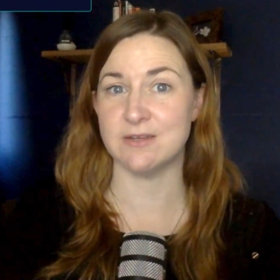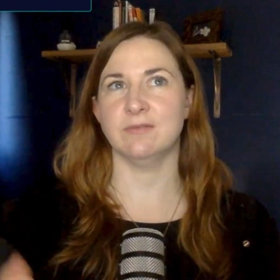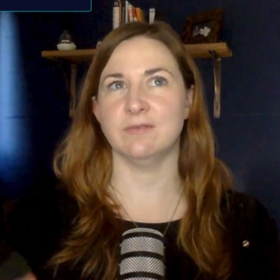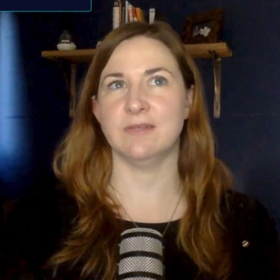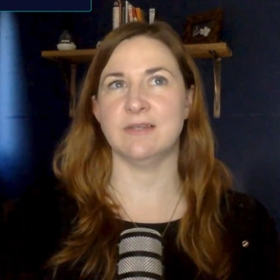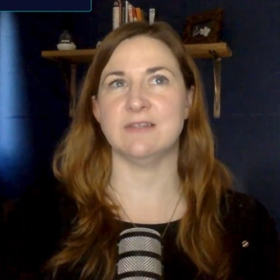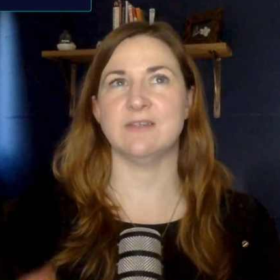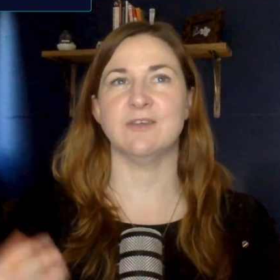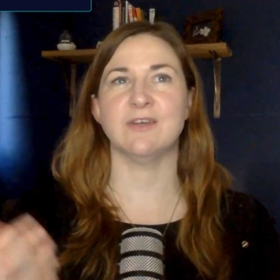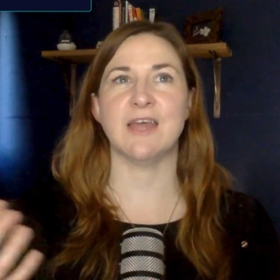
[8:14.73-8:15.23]

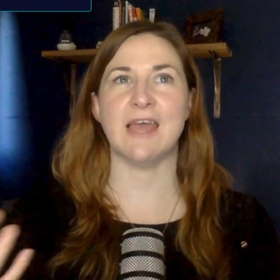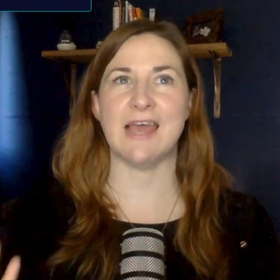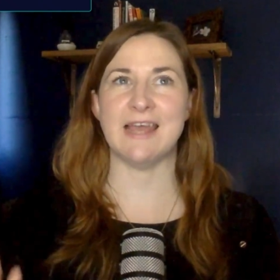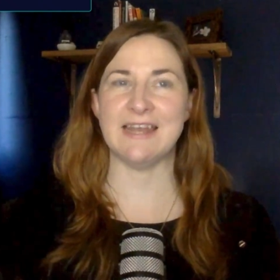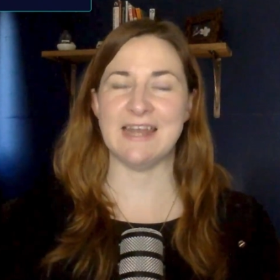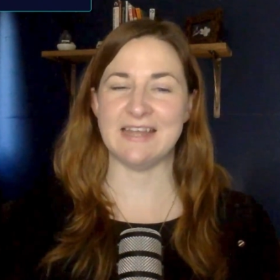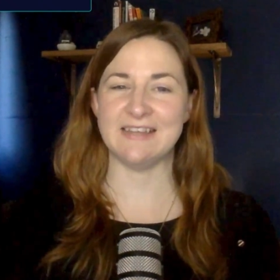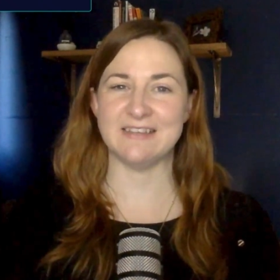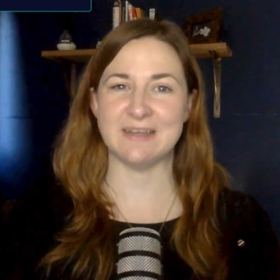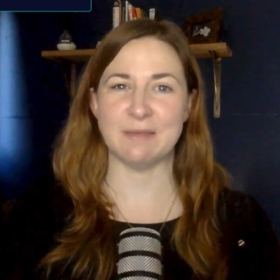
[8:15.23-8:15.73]
Let's look at an
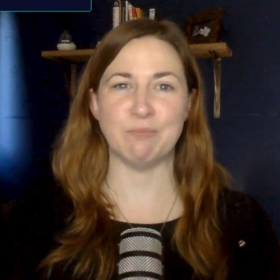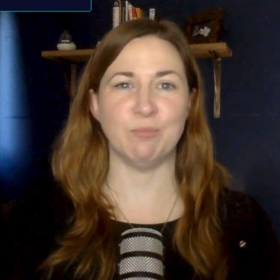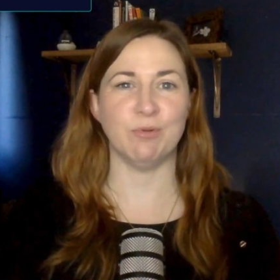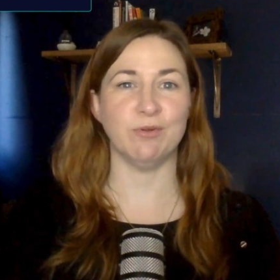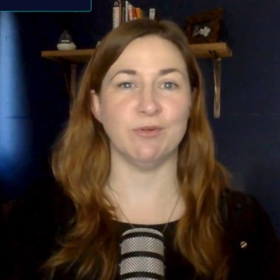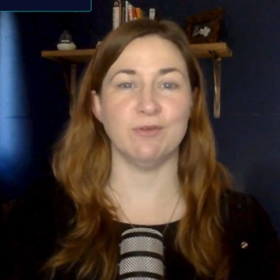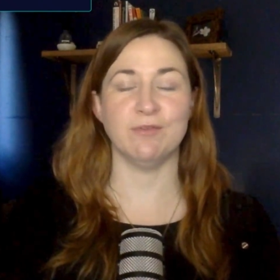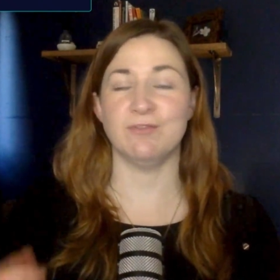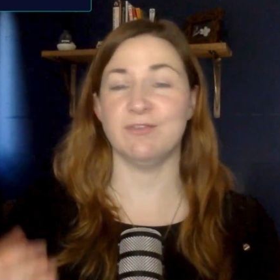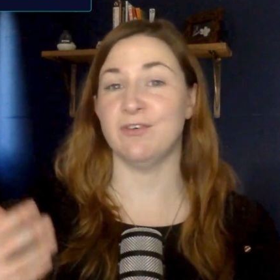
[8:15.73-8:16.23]

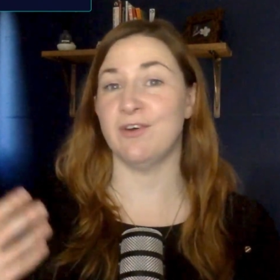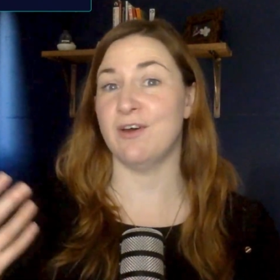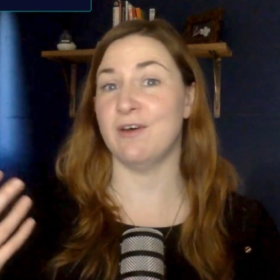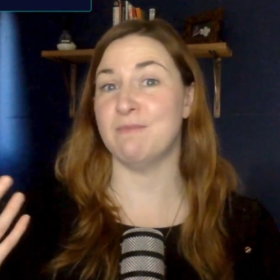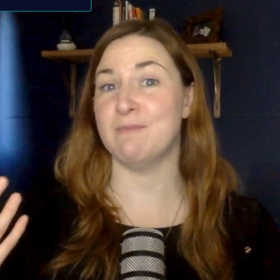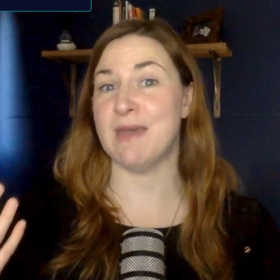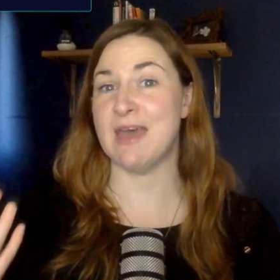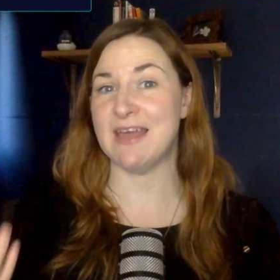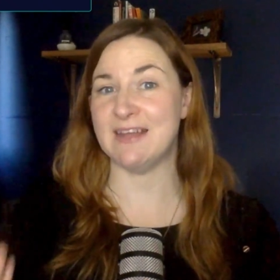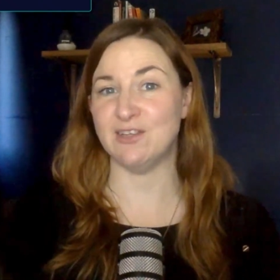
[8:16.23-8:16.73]
example
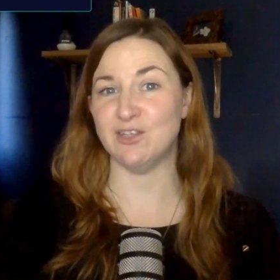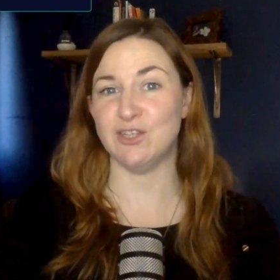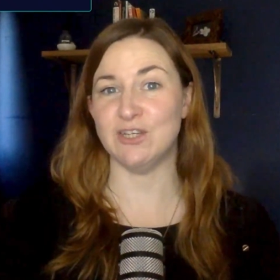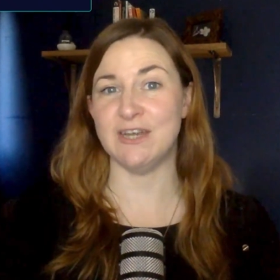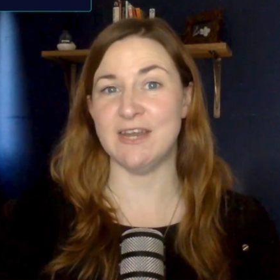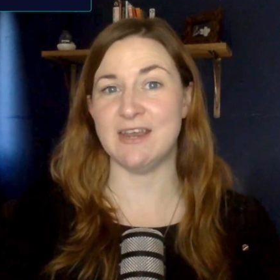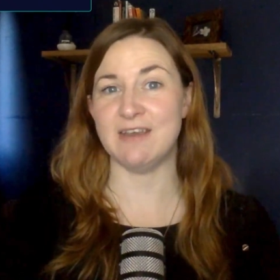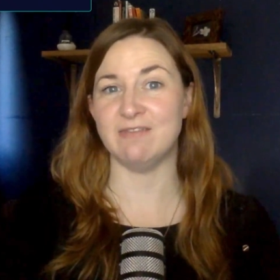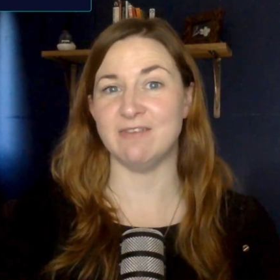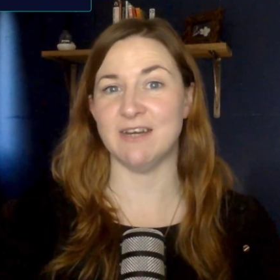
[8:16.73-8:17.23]
from
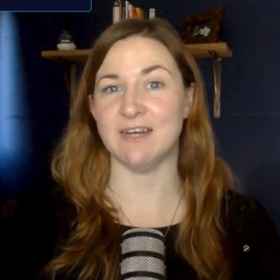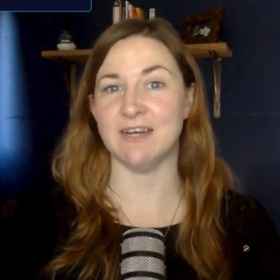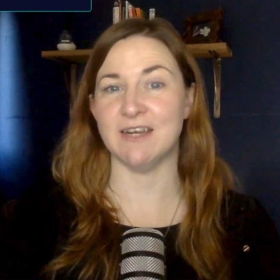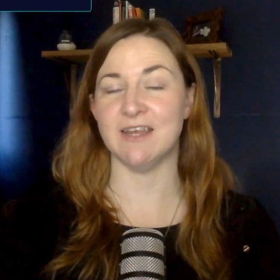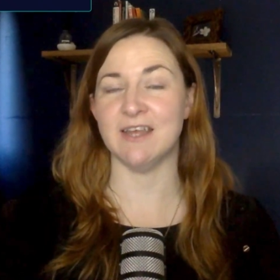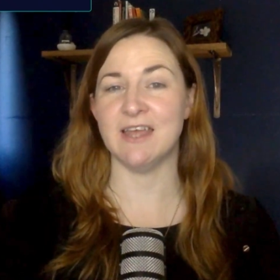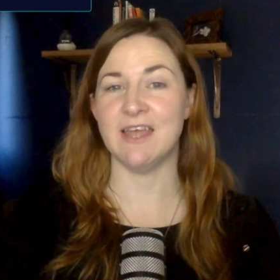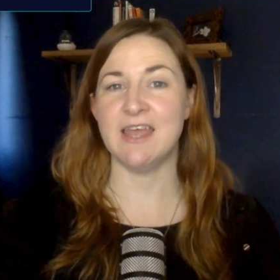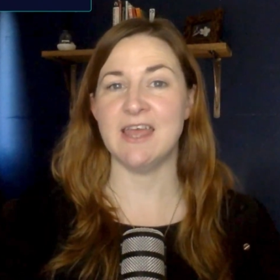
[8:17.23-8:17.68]
engineering.